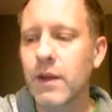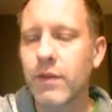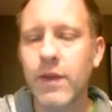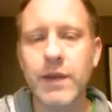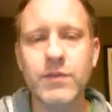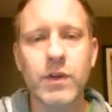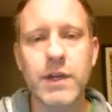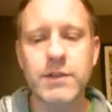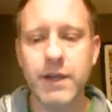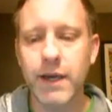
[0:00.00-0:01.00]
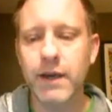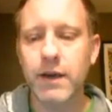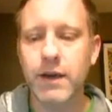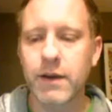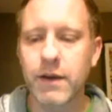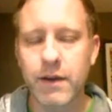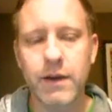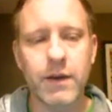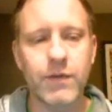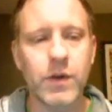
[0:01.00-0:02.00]
Thanks for listening.
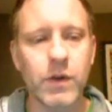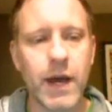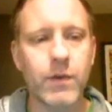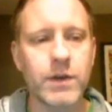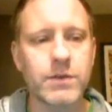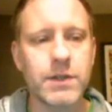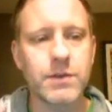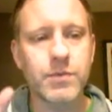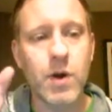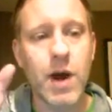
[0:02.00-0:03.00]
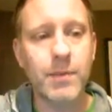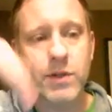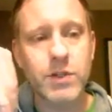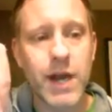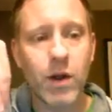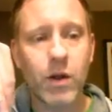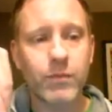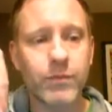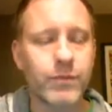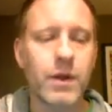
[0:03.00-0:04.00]
If you like what you see, subscribe to the
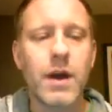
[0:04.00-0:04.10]
channel.